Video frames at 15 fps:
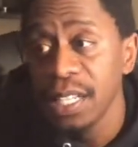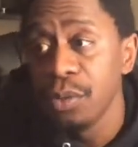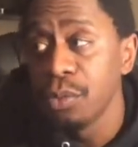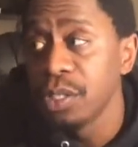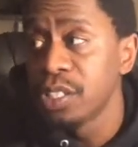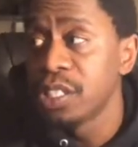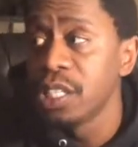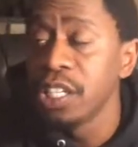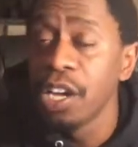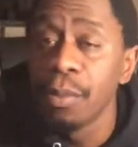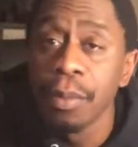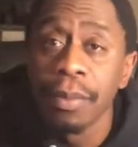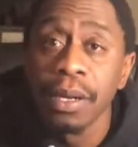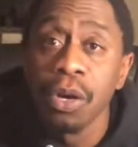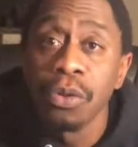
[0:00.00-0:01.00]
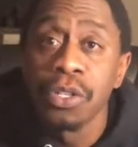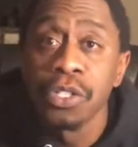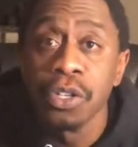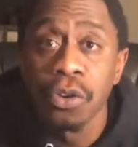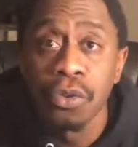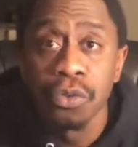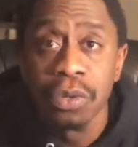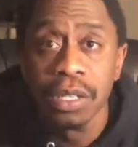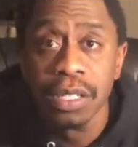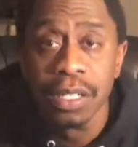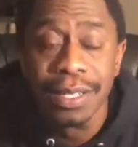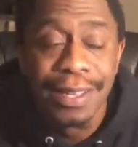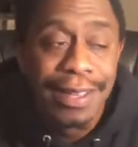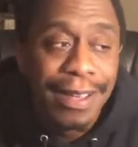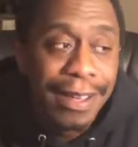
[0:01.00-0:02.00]
which senior and below the zone.
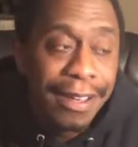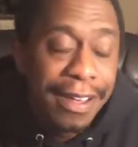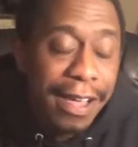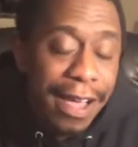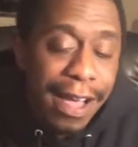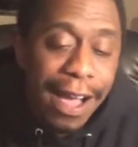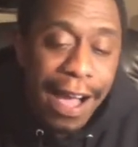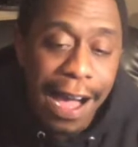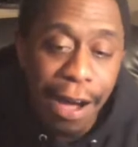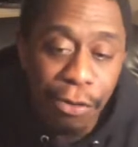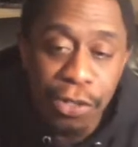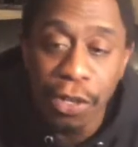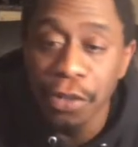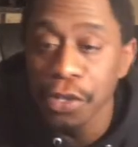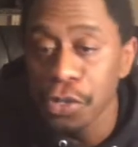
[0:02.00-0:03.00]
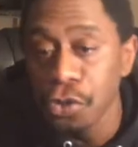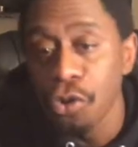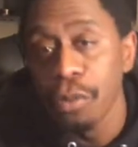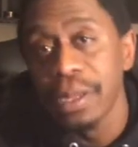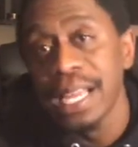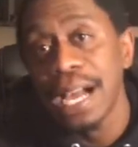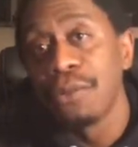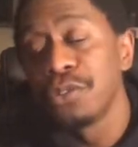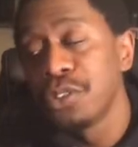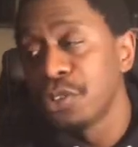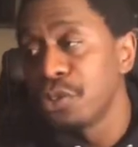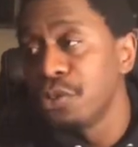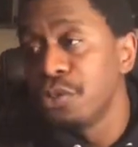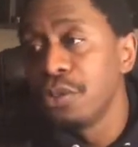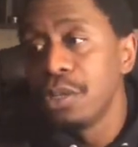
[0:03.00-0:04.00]
I was on the dorm council